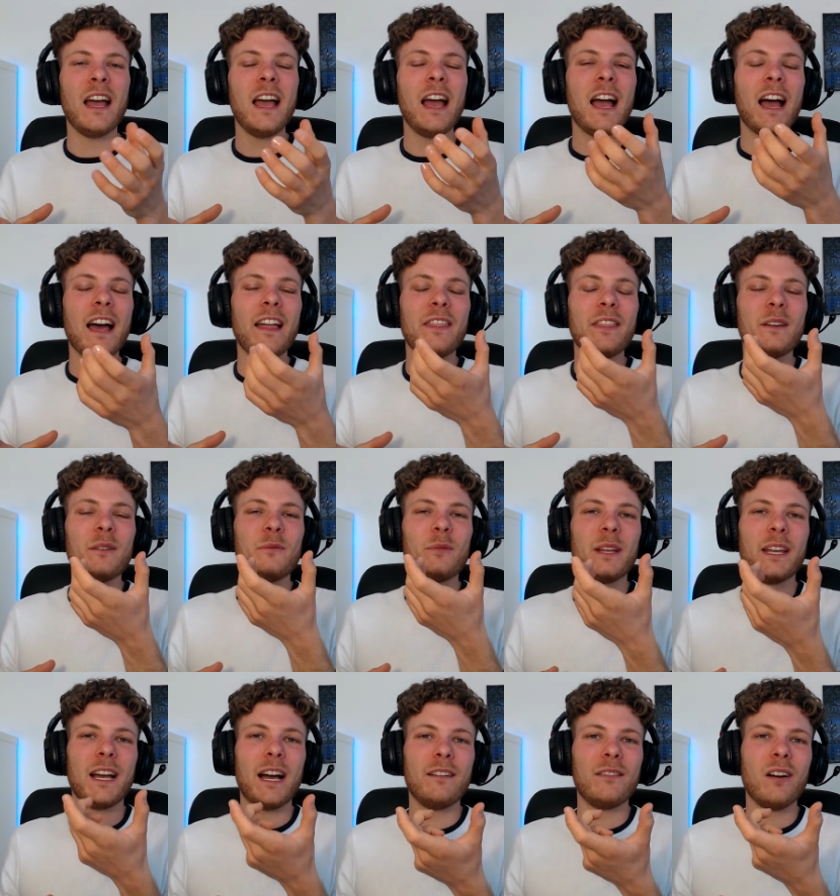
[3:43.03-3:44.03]
And then we
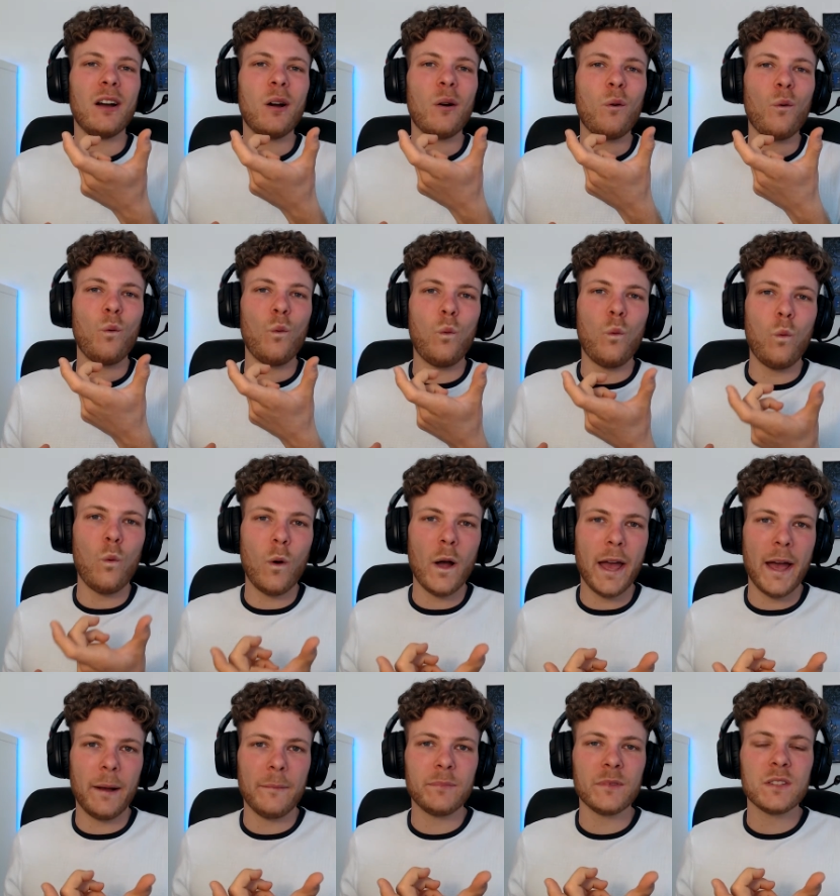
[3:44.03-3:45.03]
have where.
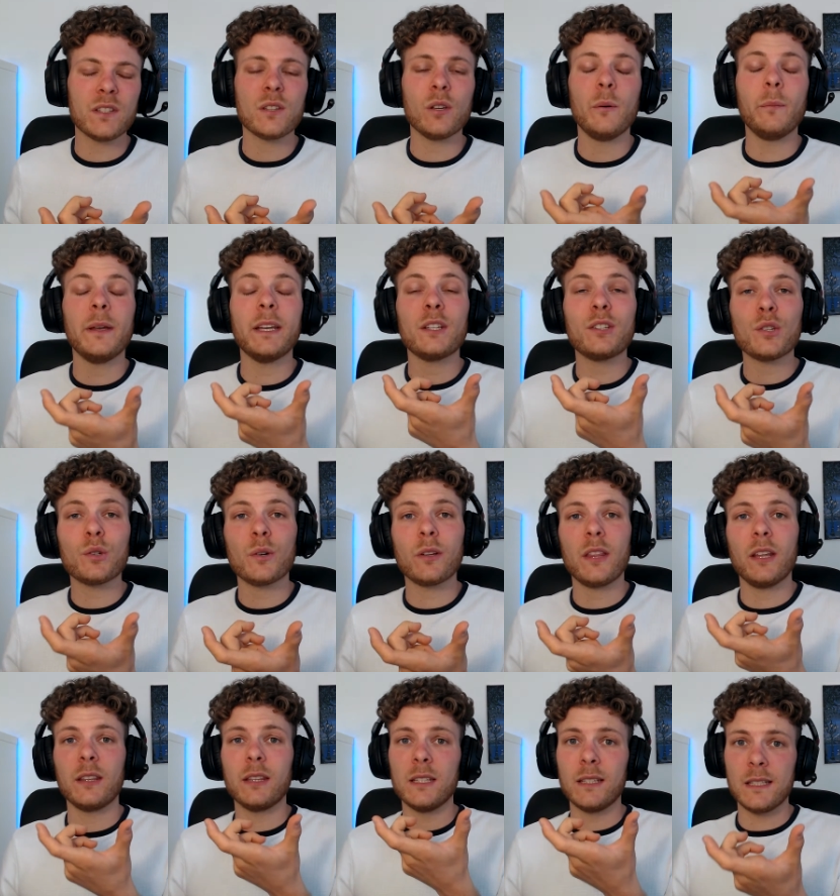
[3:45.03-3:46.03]
So make sure that
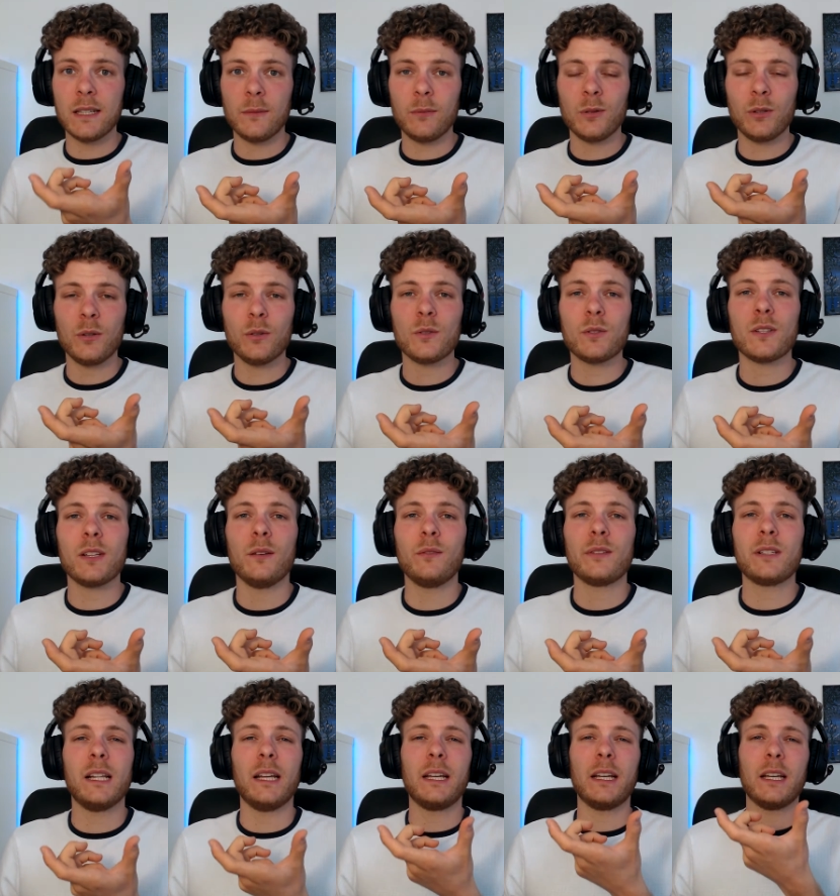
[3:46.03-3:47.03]
the W sounds
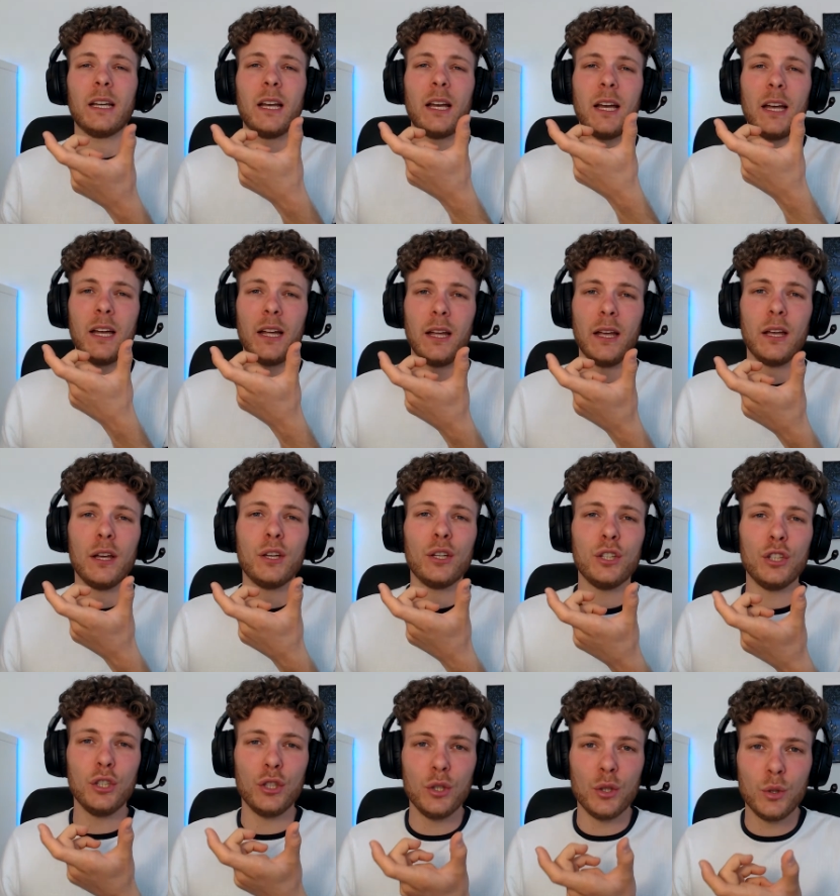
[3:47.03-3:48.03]
like a
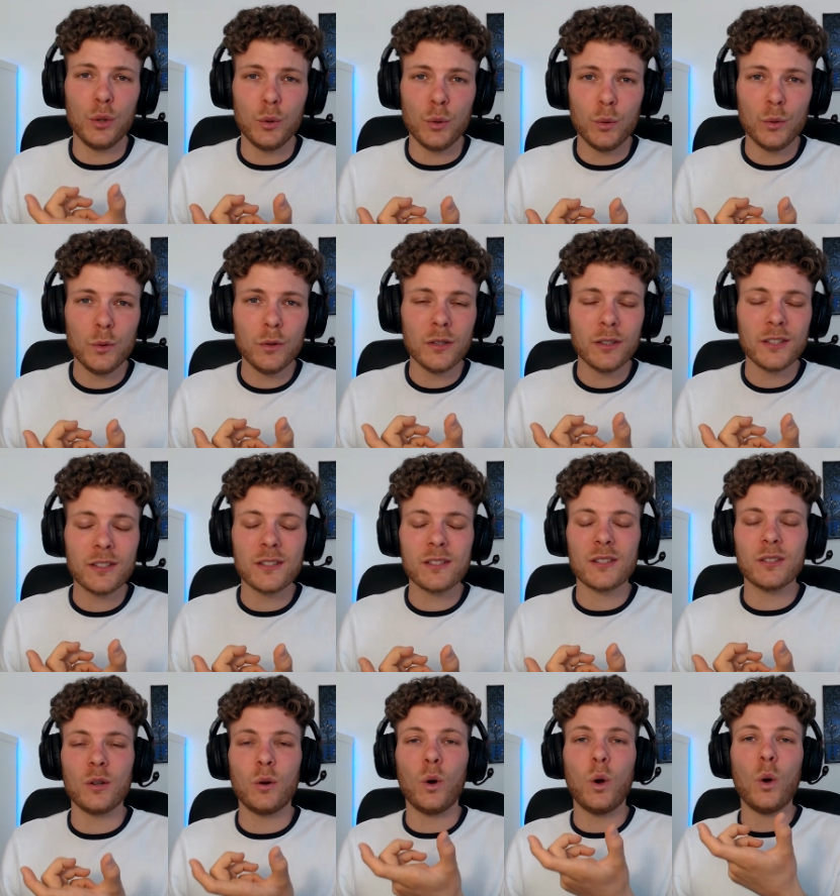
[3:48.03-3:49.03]
U.
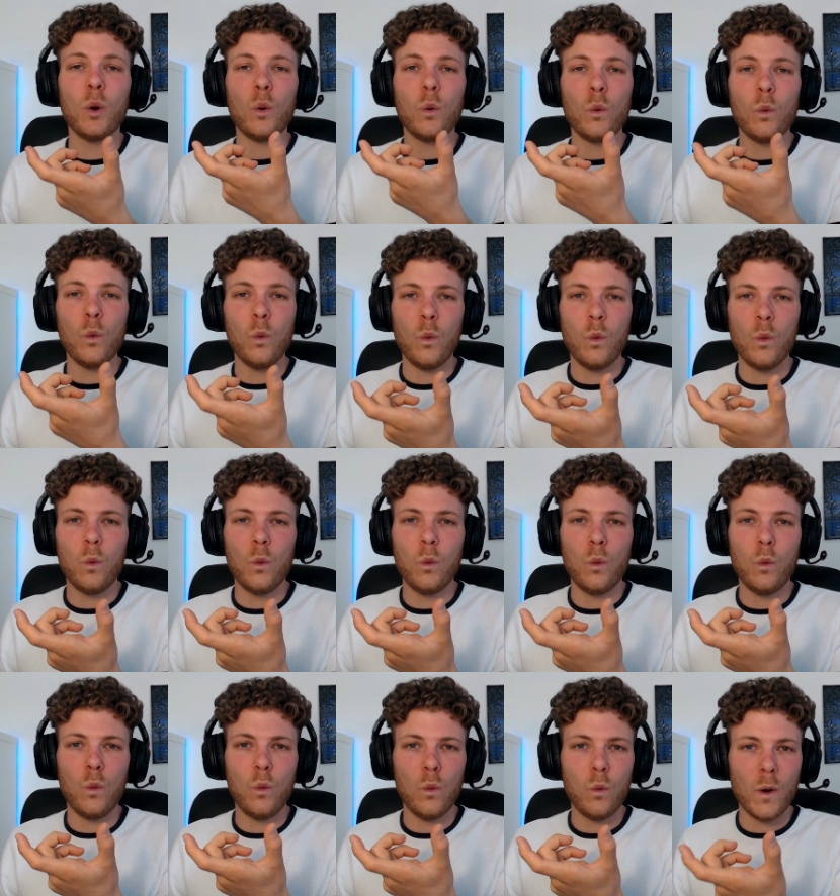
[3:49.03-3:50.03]
So
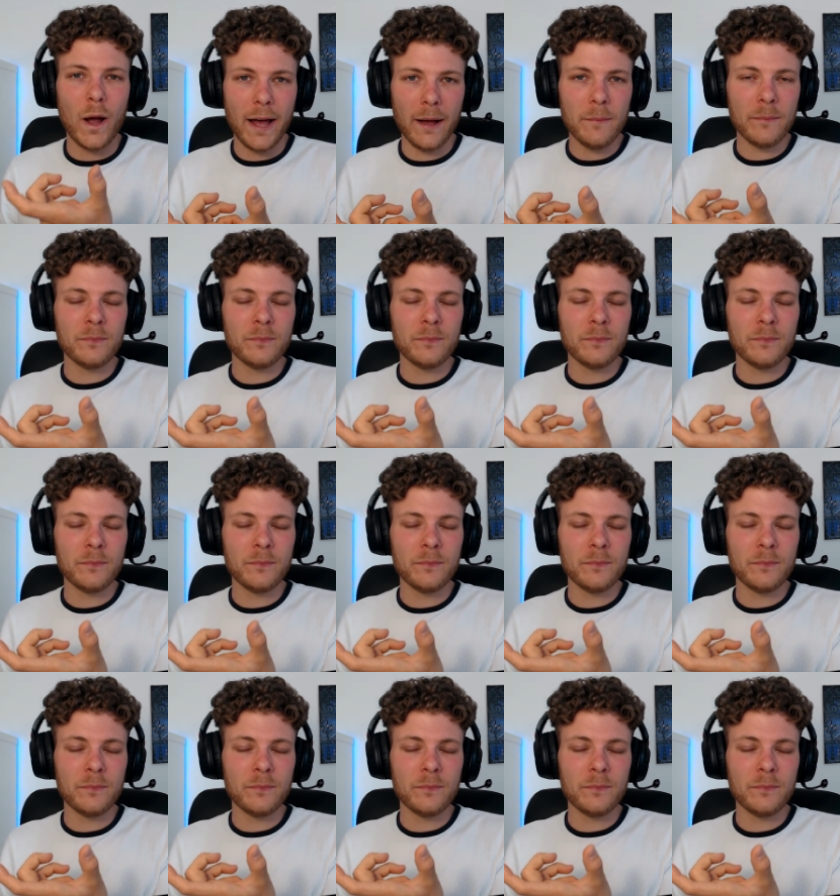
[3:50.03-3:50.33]
where.